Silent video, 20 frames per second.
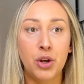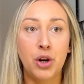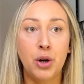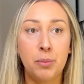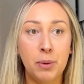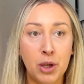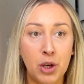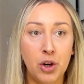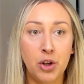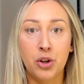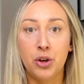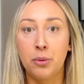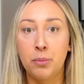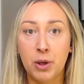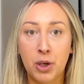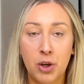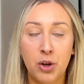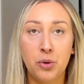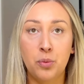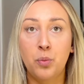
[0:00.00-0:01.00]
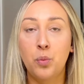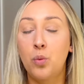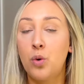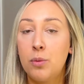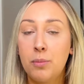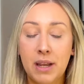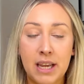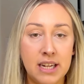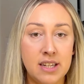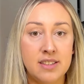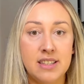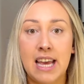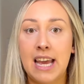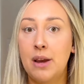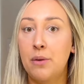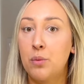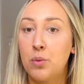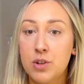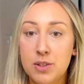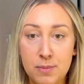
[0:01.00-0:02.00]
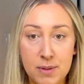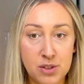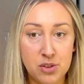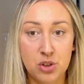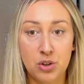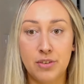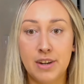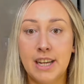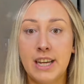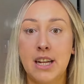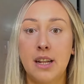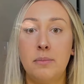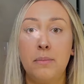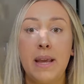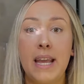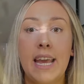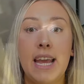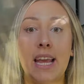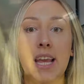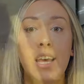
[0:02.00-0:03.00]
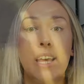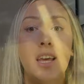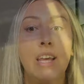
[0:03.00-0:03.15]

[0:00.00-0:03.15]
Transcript: oh my God, oh my God, what am I going to say? What's my story going to be?